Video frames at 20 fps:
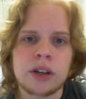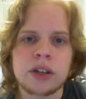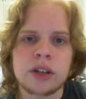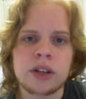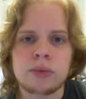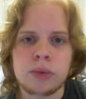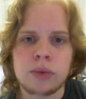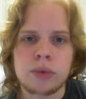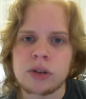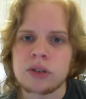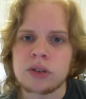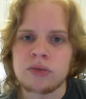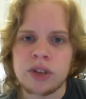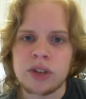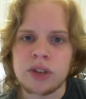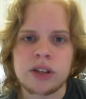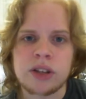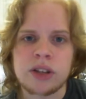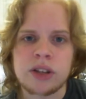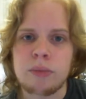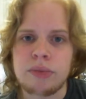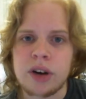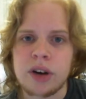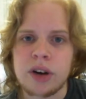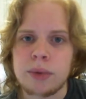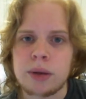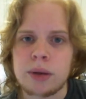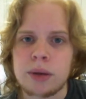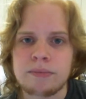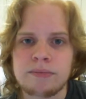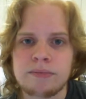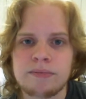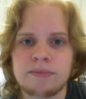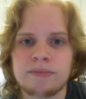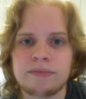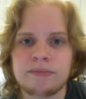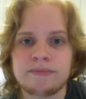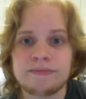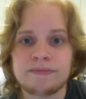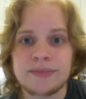is Windows Vista Home Premium.
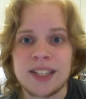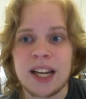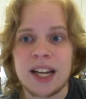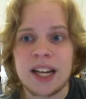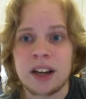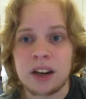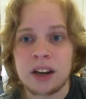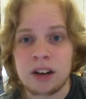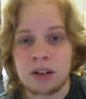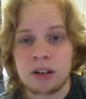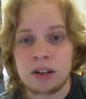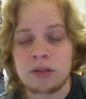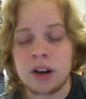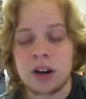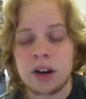I know.